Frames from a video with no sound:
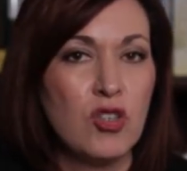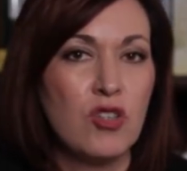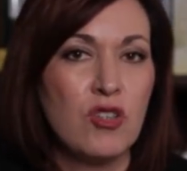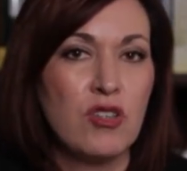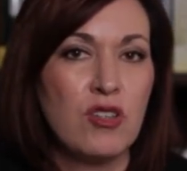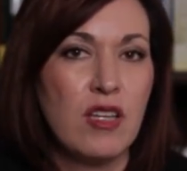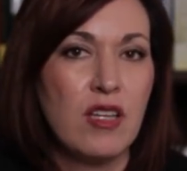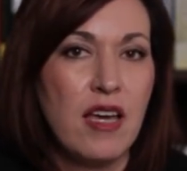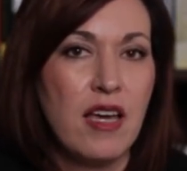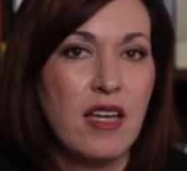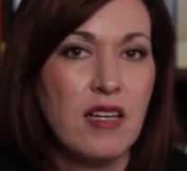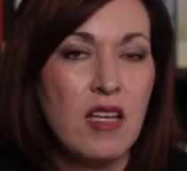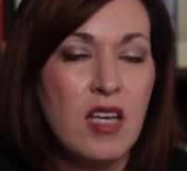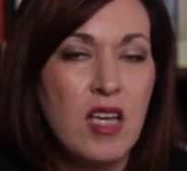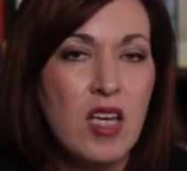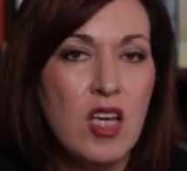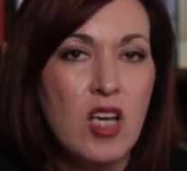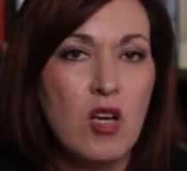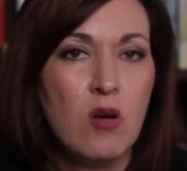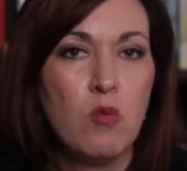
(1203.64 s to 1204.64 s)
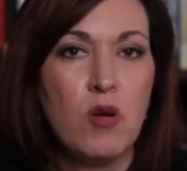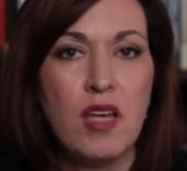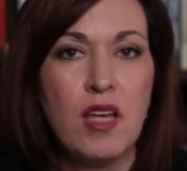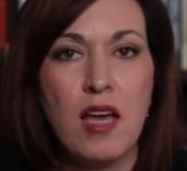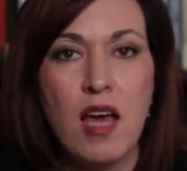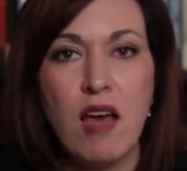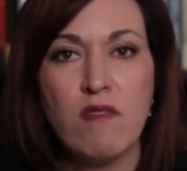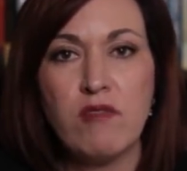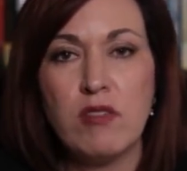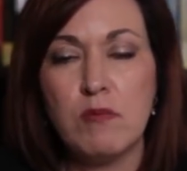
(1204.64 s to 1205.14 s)
that we
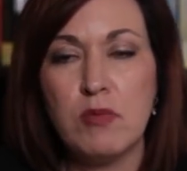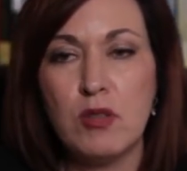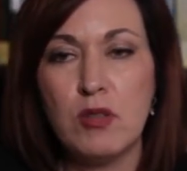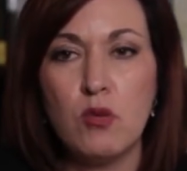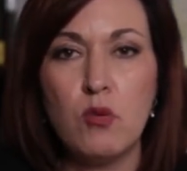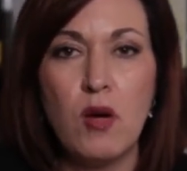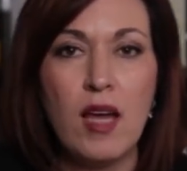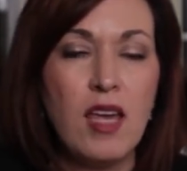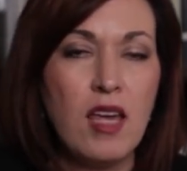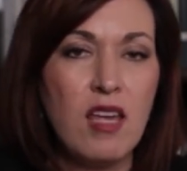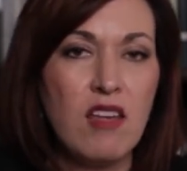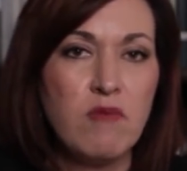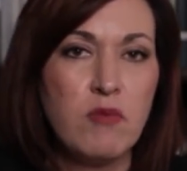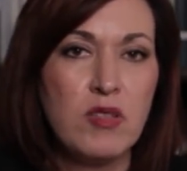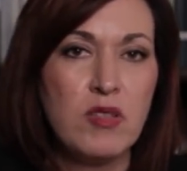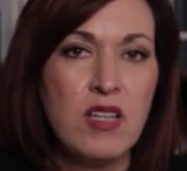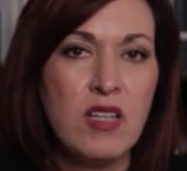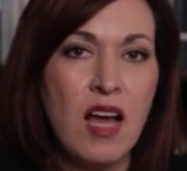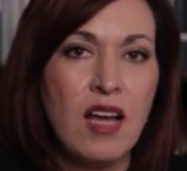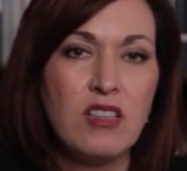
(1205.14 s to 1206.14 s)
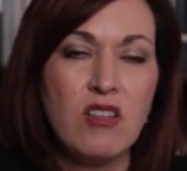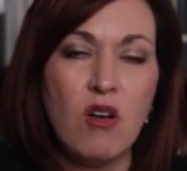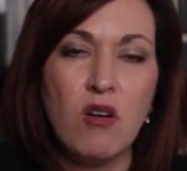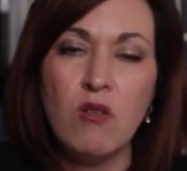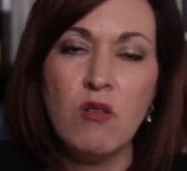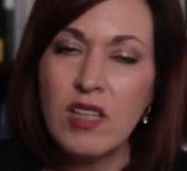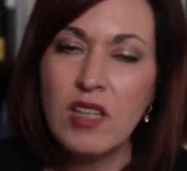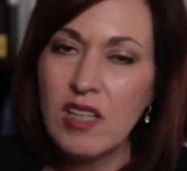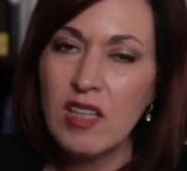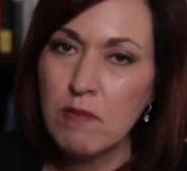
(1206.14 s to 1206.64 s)
have a blue wave, but not
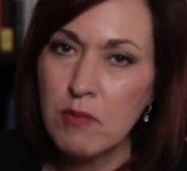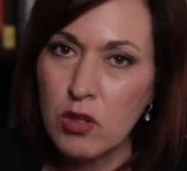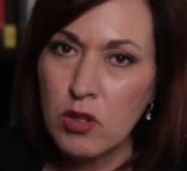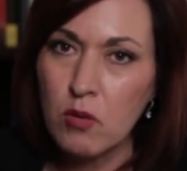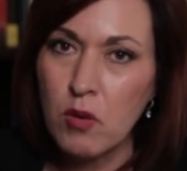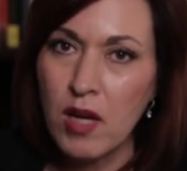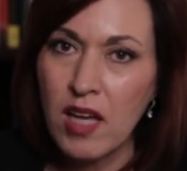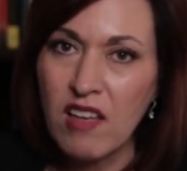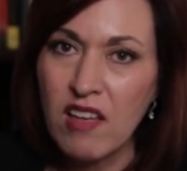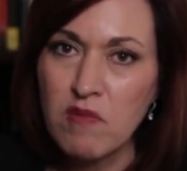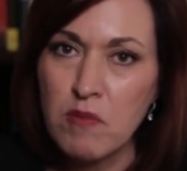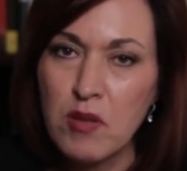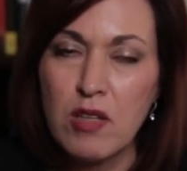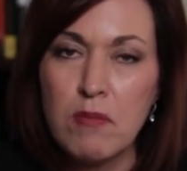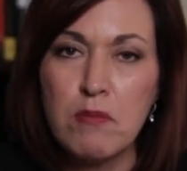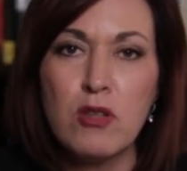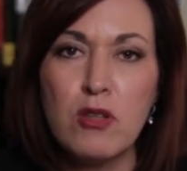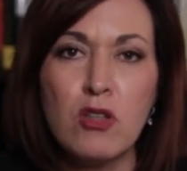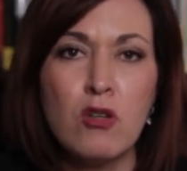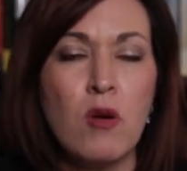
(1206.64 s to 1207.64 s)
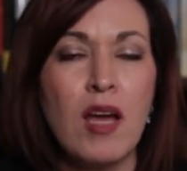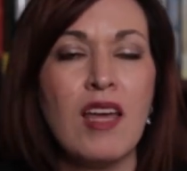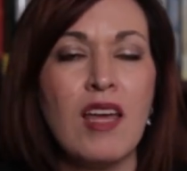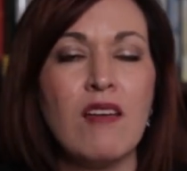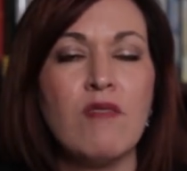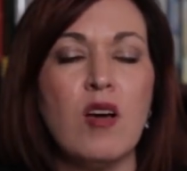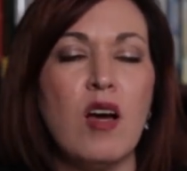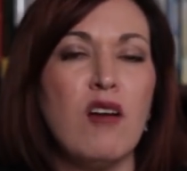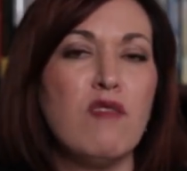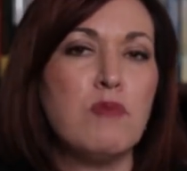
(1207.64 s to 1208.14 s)
only a blue wave, but a blue wave
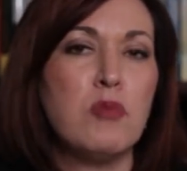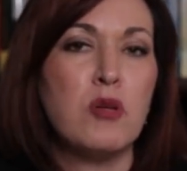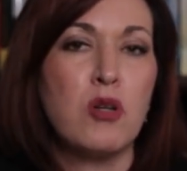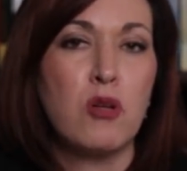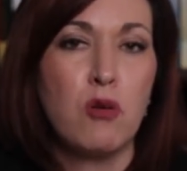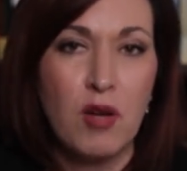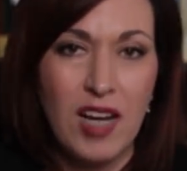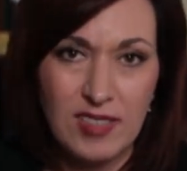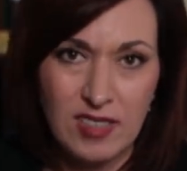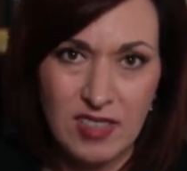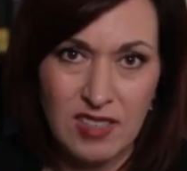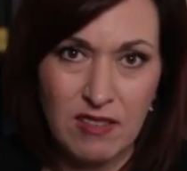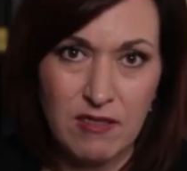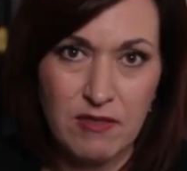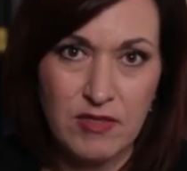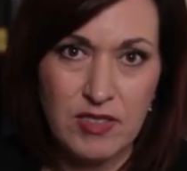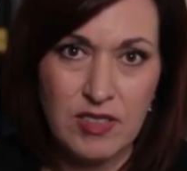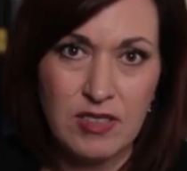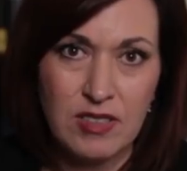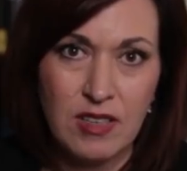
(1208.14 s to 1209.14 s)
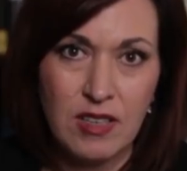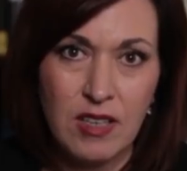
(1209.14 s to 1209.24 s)
of progressives